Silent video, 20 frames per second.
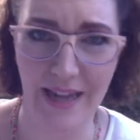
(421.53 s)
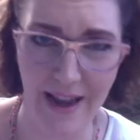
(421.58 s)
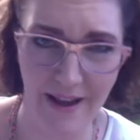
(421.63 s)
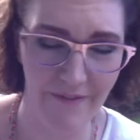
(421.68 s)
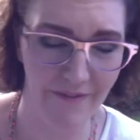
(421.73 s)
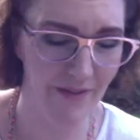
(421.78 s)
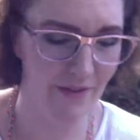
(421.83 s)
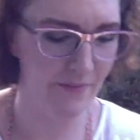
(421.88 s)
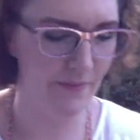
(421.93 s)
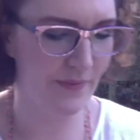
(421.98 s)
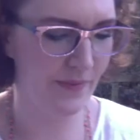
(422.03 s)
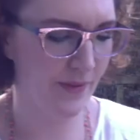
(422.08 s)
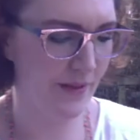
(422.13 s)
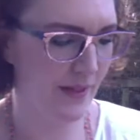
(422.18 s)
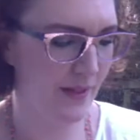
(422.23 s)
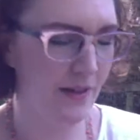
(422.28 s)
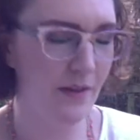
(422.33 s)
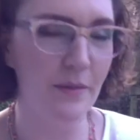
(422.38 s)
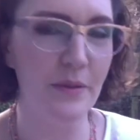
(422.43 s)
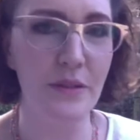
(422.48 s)
have them,
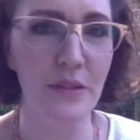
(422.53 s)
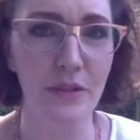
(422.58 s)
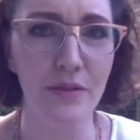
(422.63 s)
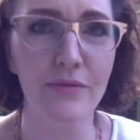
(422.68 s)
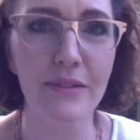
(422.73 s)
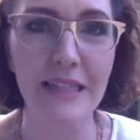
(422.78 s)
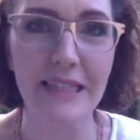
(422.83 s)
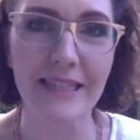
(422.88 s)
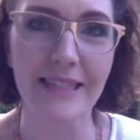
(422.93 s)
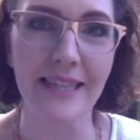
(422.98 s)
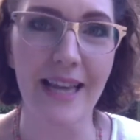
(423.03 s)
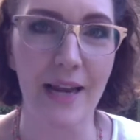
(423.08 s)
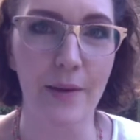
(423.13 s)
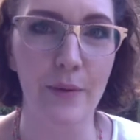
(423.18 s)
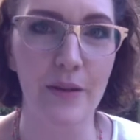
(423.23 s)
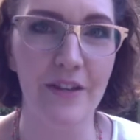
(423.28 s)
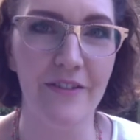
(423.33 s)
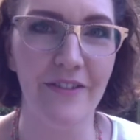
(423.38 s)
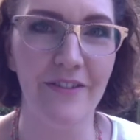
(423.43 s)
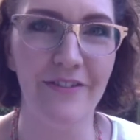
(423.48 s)
which is really sad
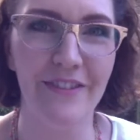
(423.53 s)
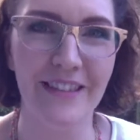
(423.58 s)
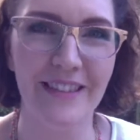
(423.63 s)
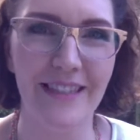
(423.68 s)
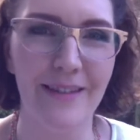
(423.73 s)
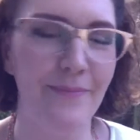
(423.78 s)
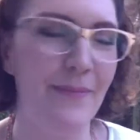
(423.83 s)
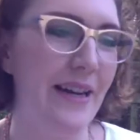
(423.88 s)
when you've invested